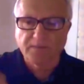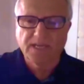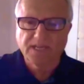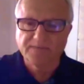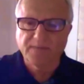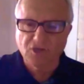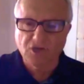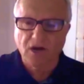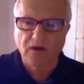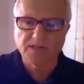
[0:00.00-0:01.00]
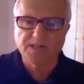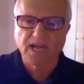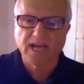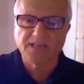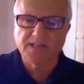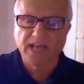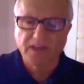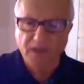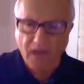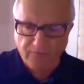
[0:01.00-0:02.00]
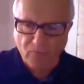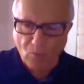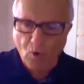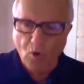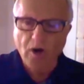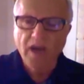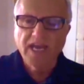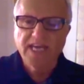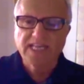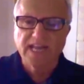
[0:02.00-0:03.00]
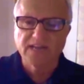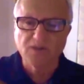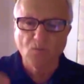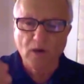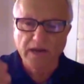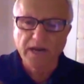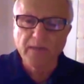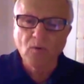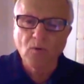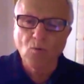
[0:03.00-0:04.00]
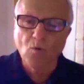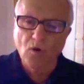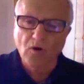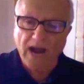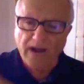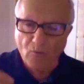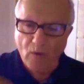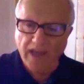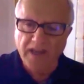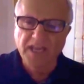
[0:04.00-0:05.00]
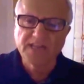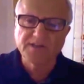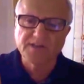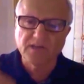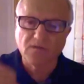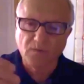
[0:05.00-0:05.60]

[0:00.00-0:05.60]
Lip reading: peace. Bashar Assad has had enough war. He doesn't want any more war. Iran needs to